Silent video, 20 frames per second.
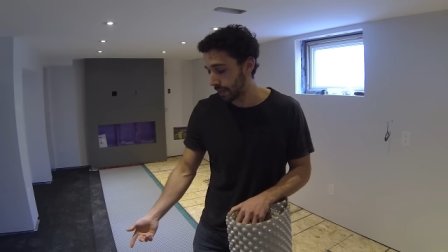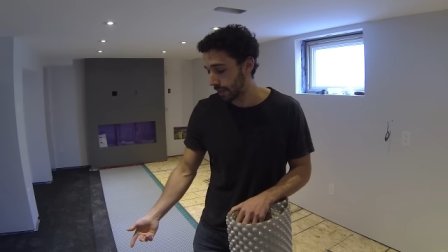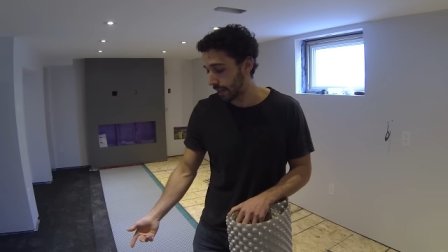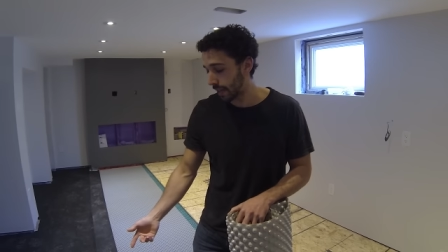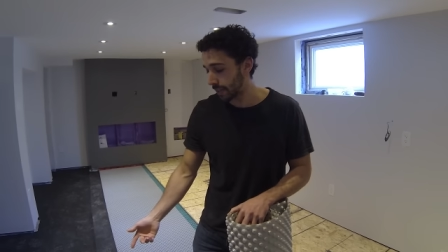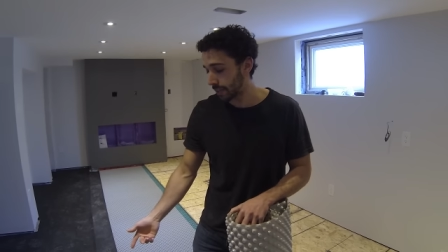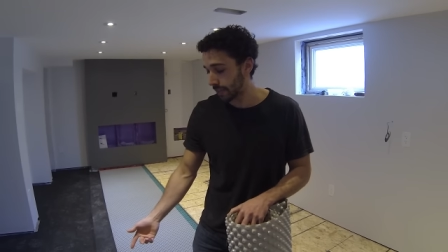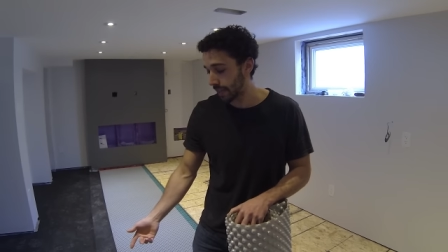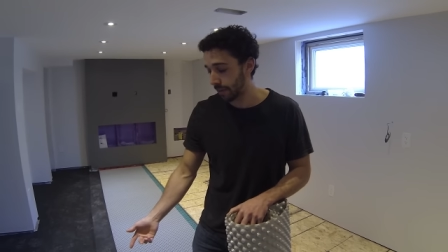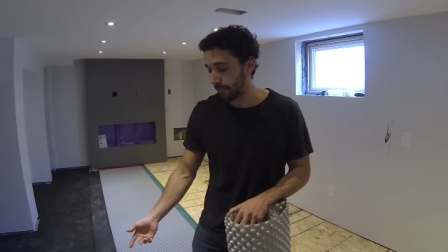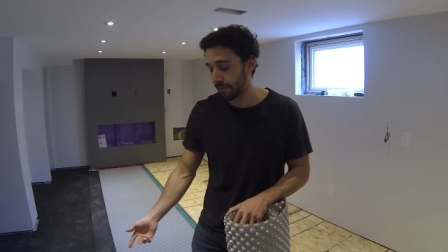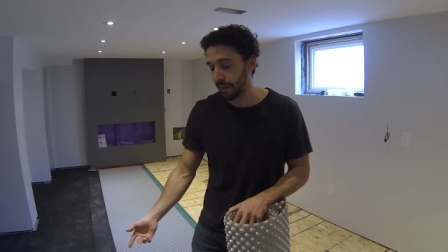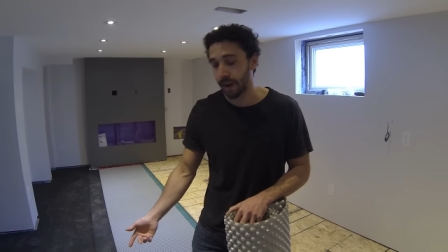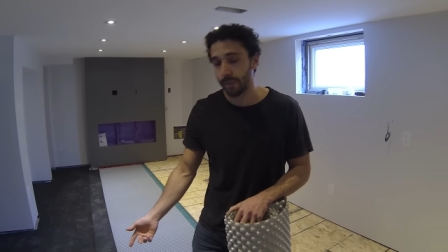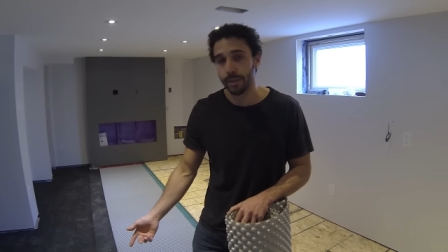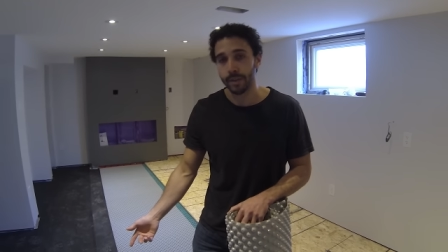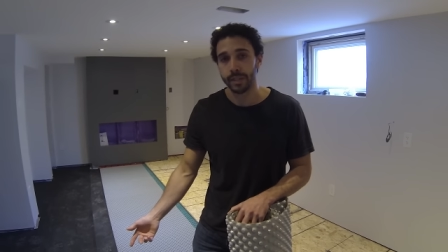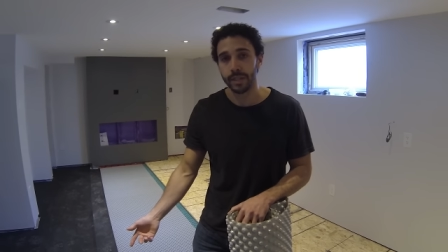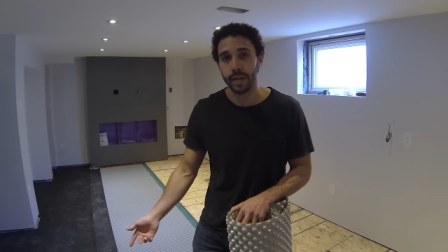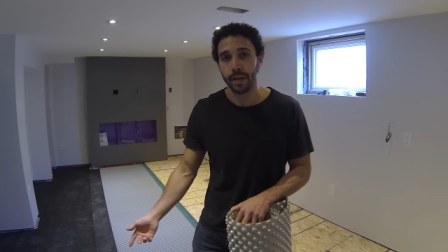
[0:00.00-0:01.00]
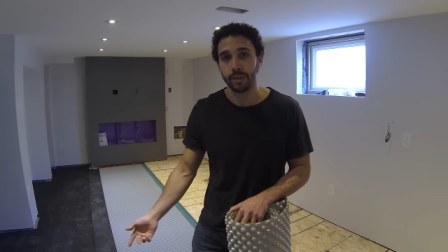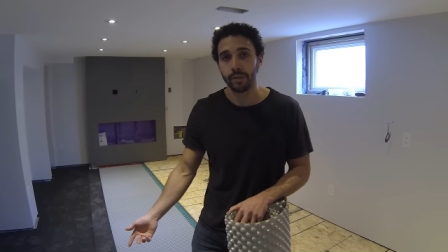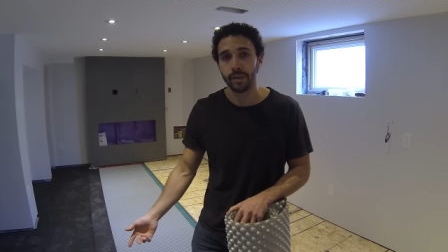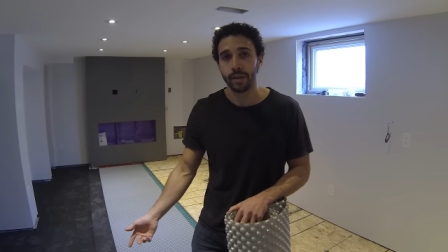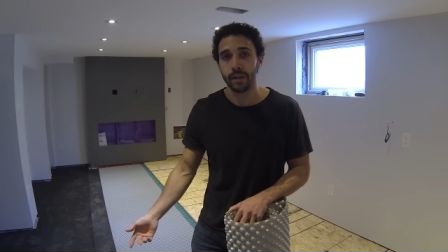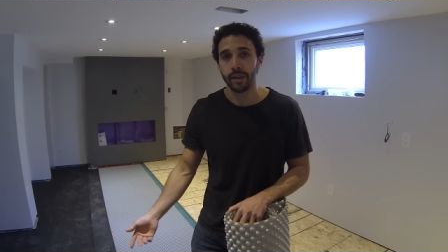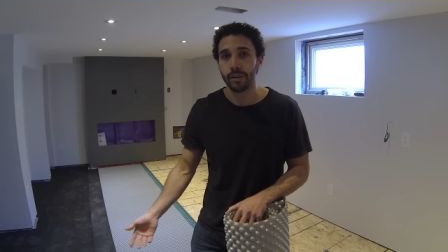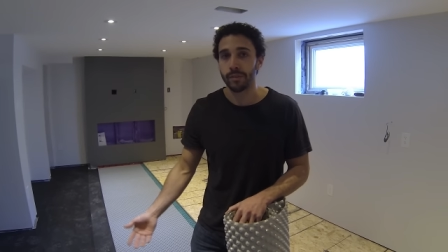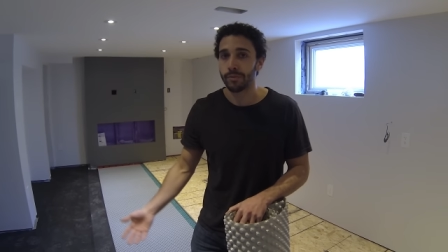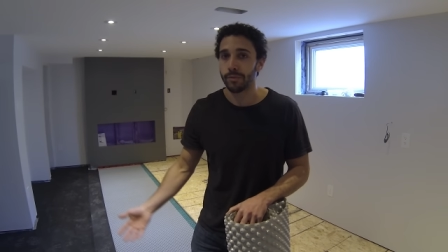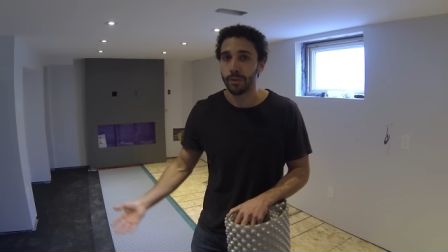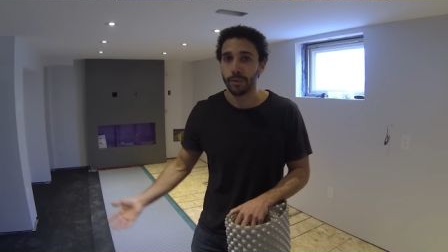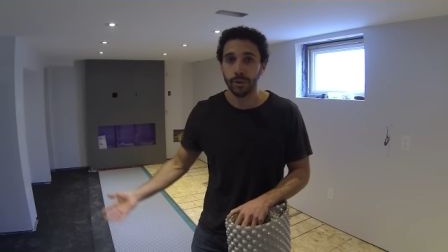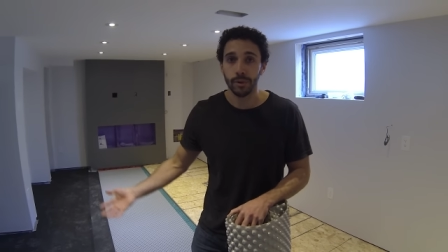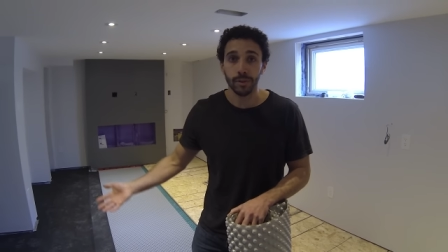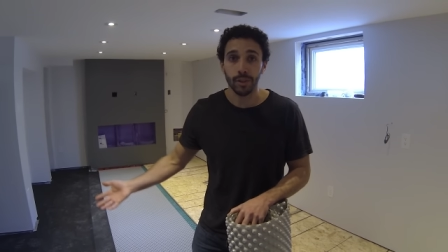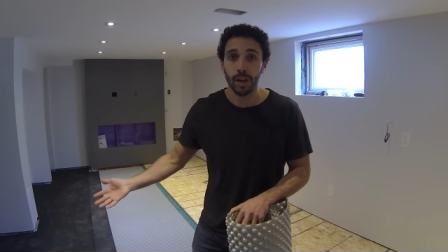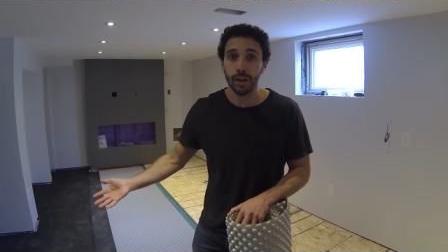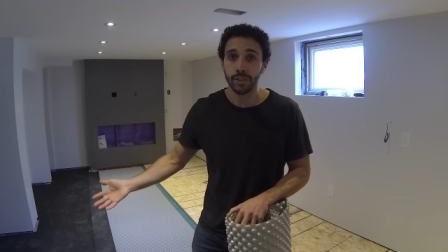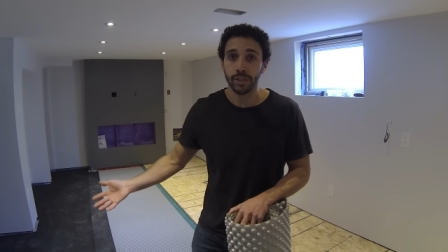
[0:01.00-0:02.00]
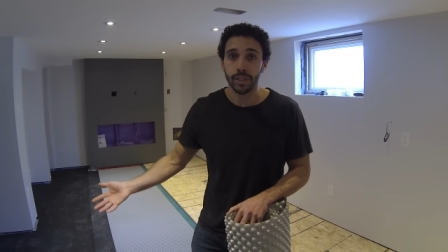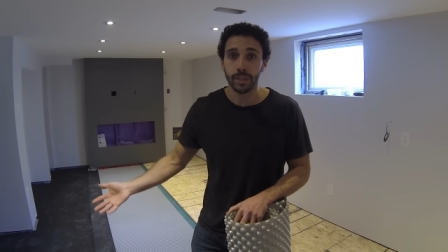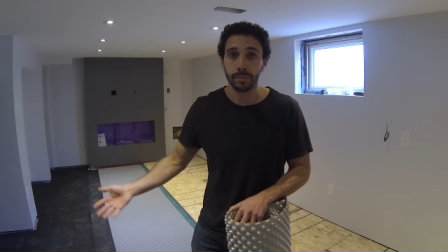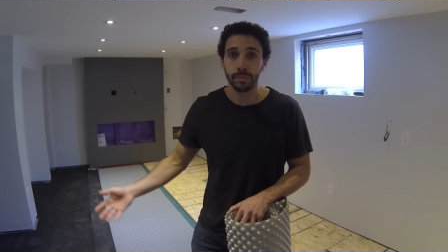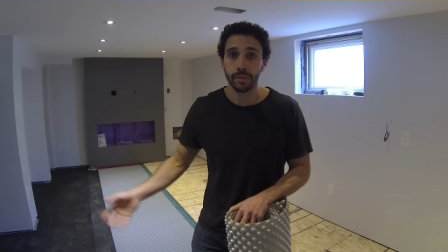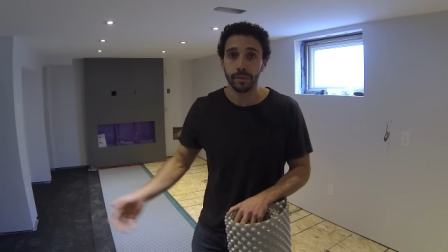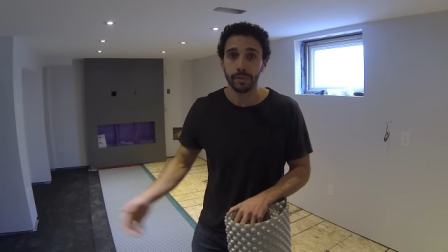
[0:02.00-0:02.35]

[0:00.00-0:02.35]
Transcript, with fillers: landscape fabric down, or a lot cheaper.